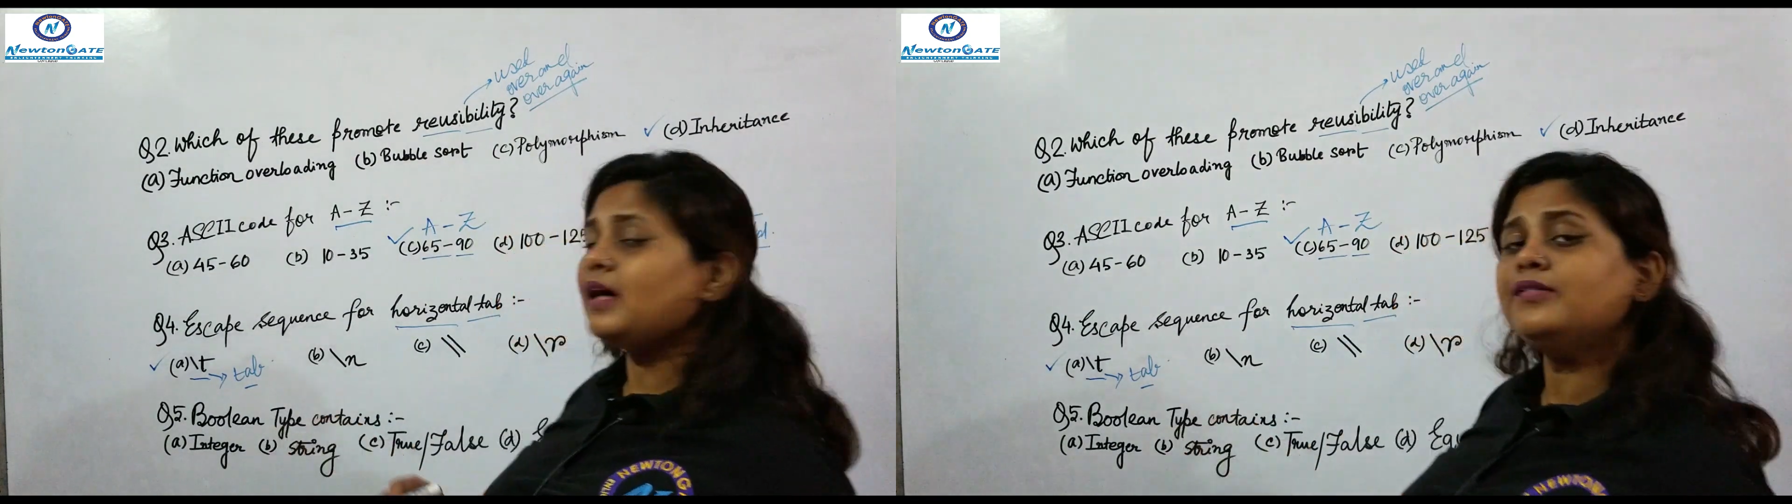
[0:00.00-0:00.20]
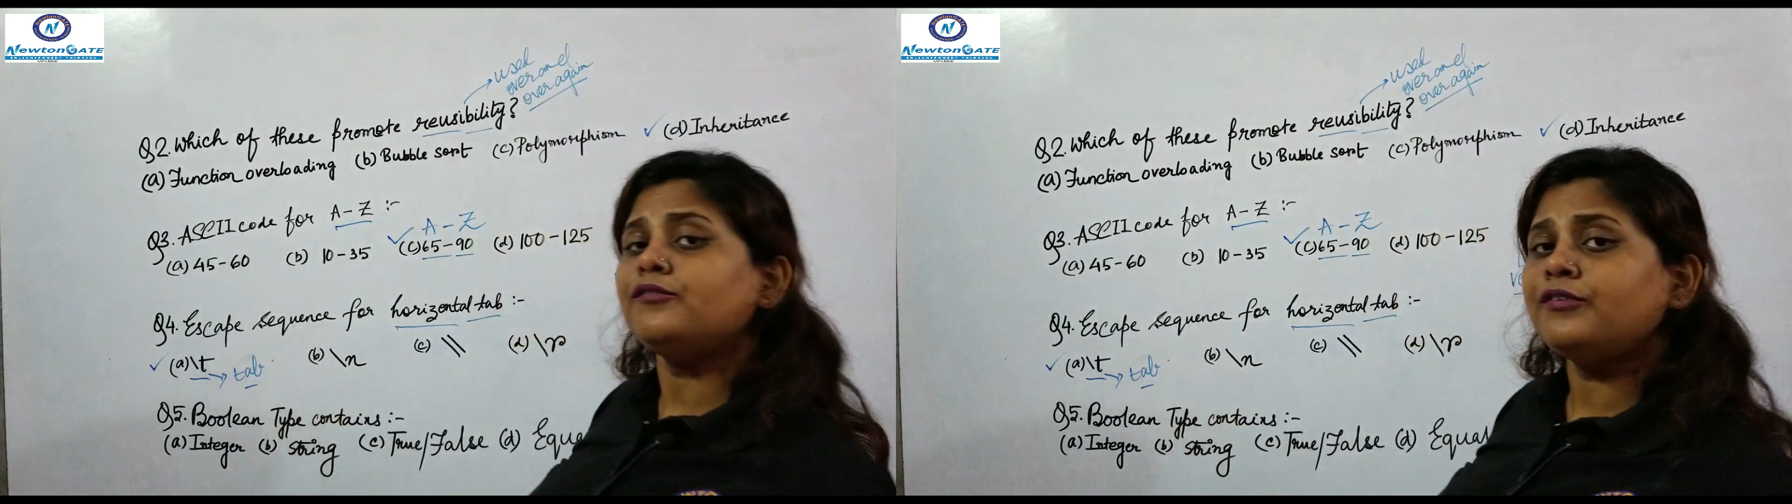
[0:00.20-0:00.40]

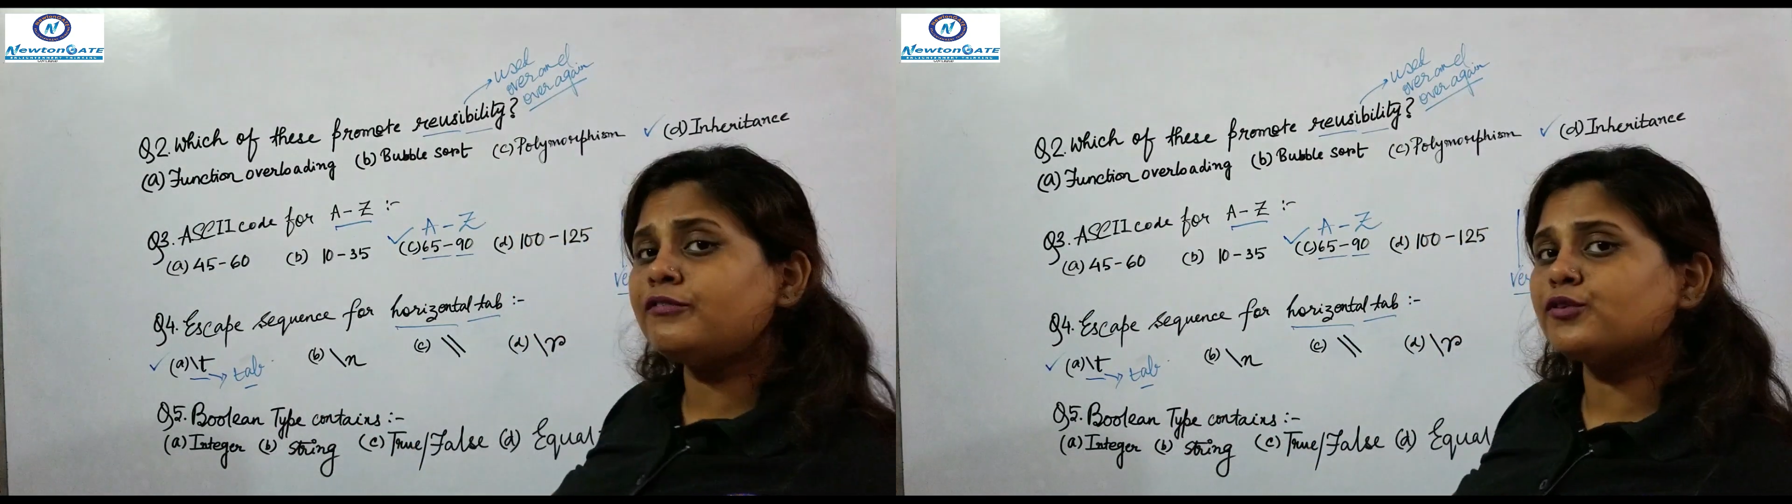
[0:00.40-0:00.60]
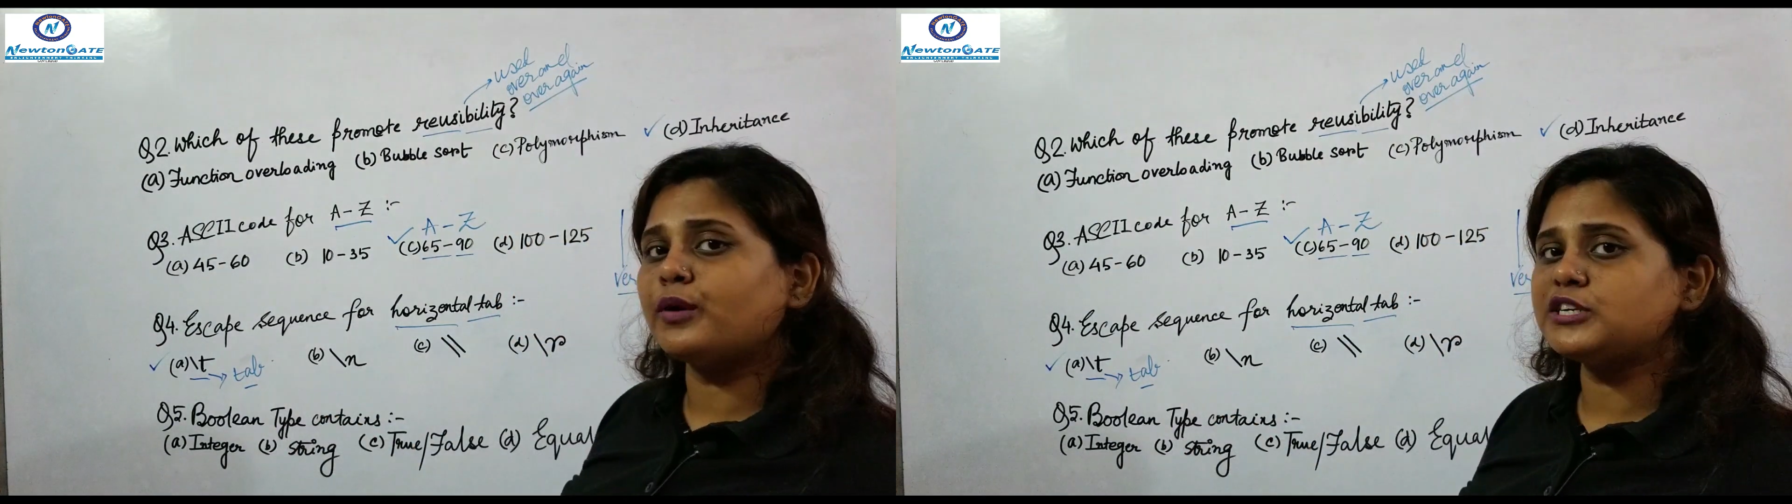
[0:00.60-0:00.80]
the
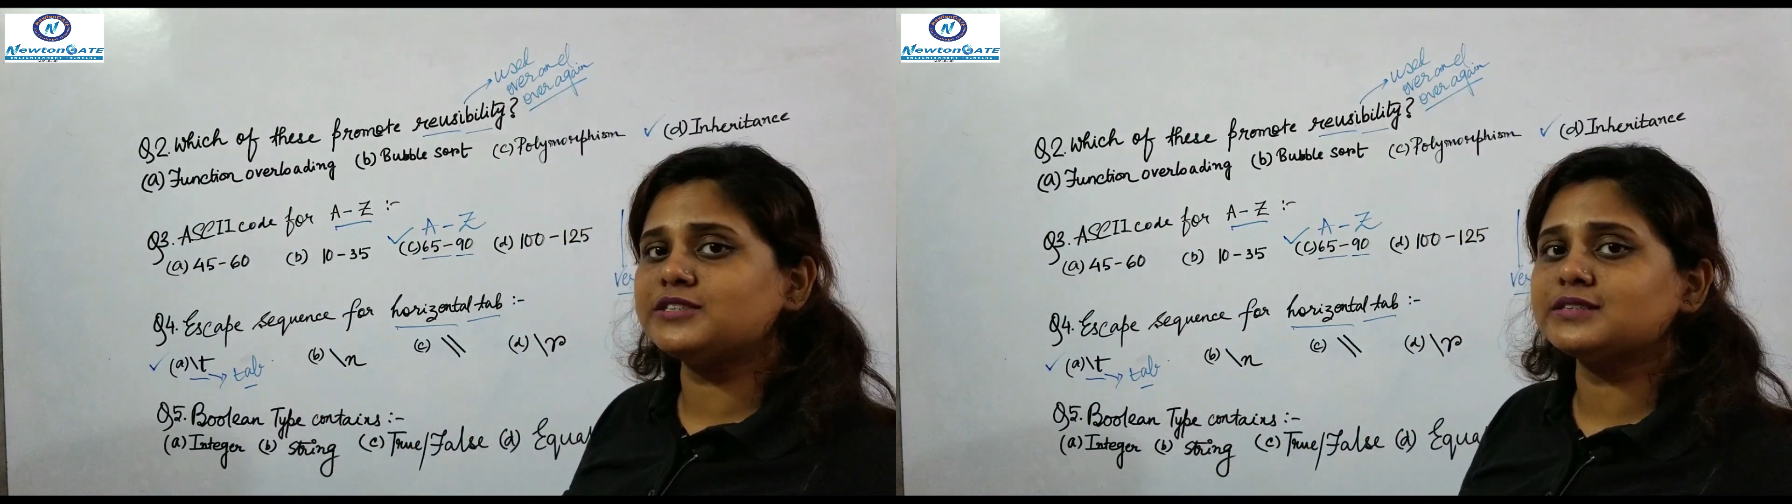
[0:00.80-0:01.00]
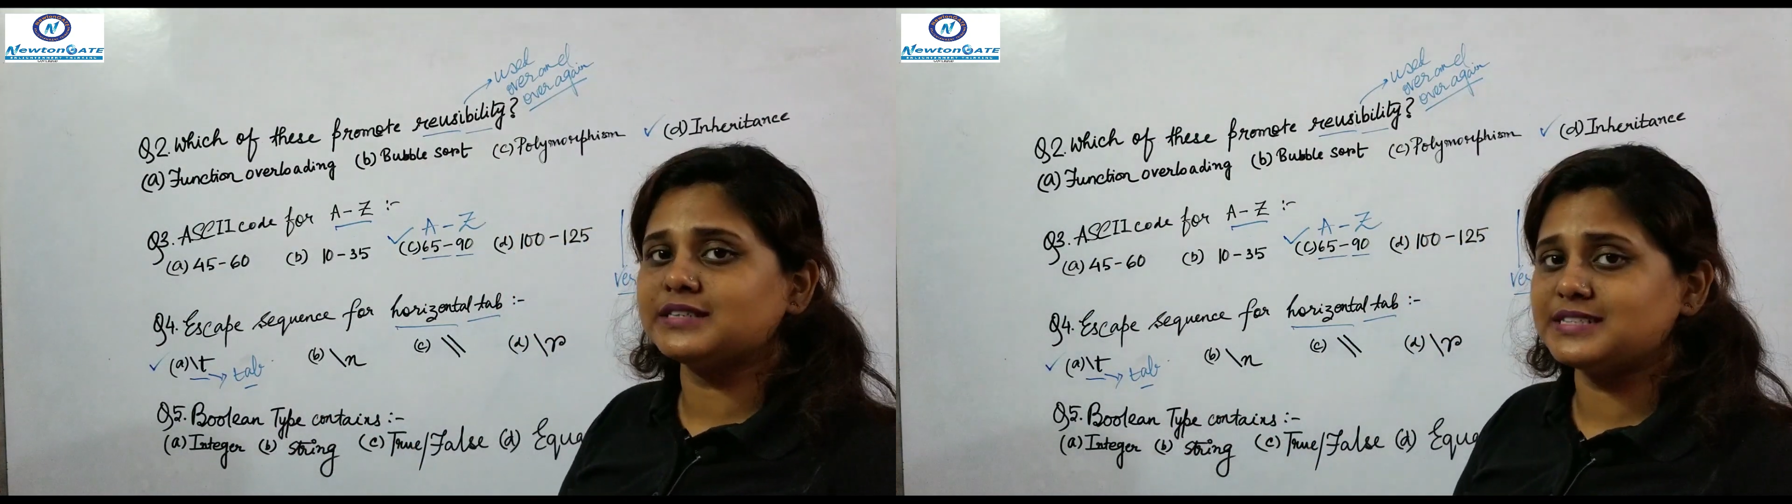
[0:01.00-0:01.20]
fifth
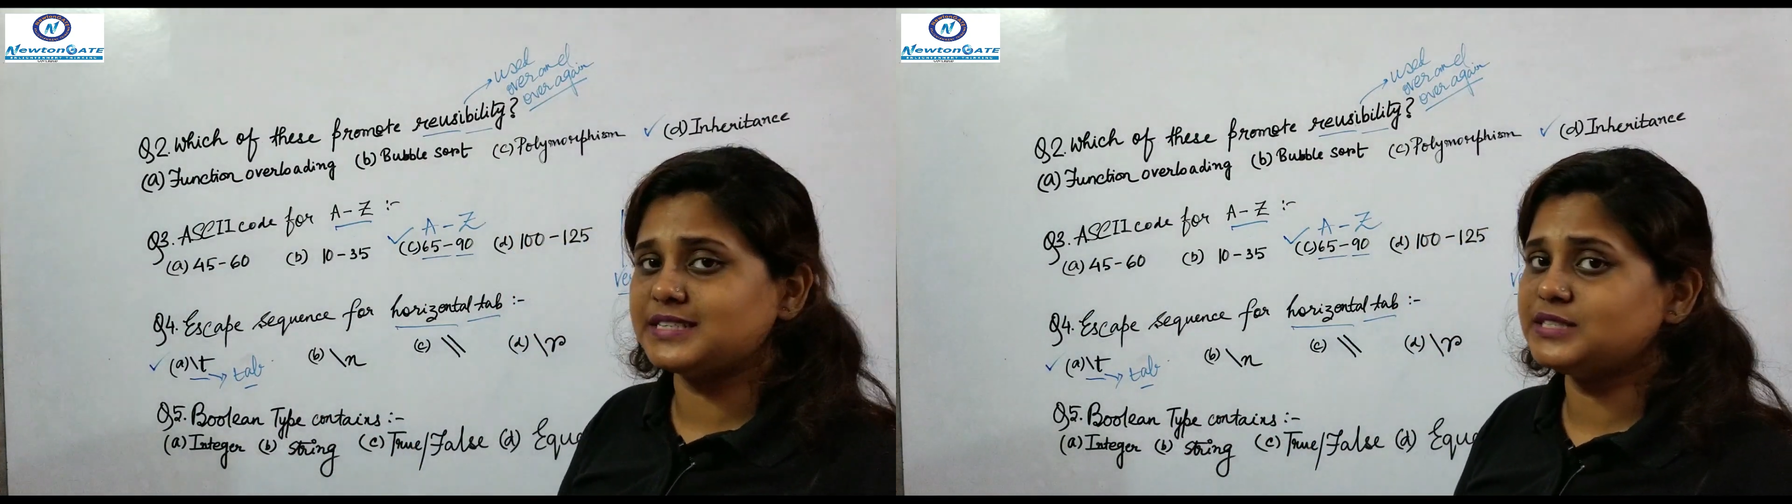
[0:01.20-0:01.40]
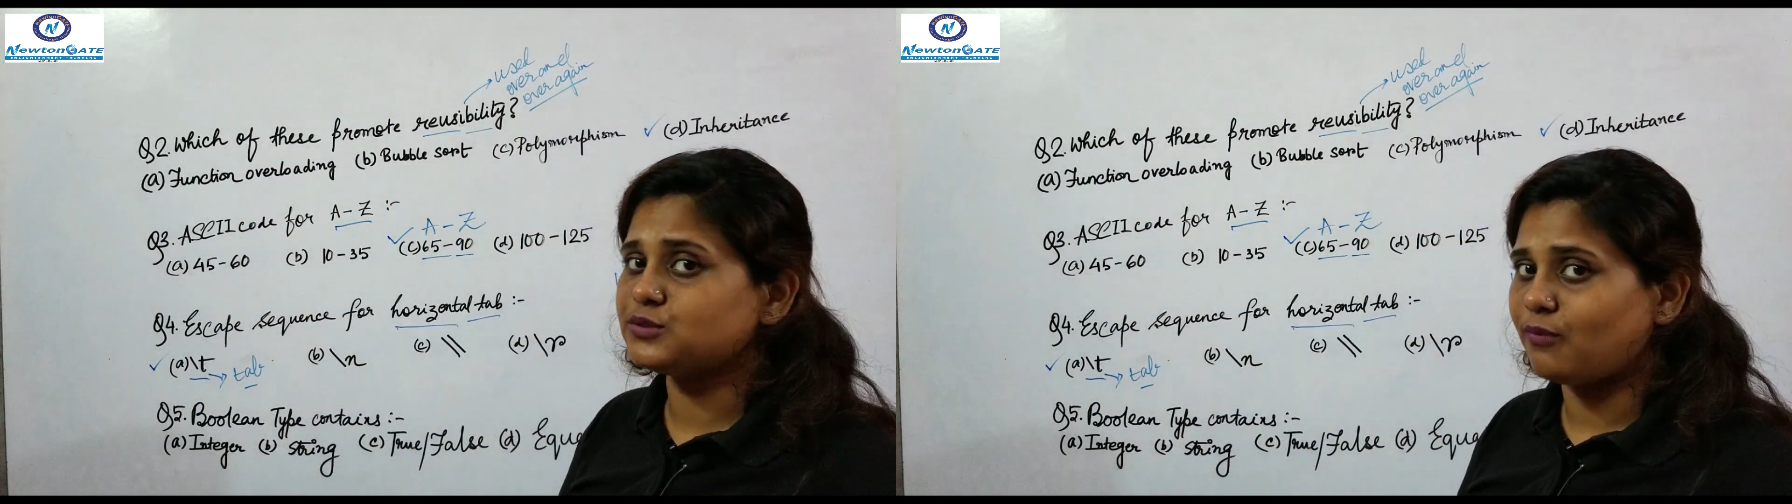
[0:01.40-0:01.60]
question contains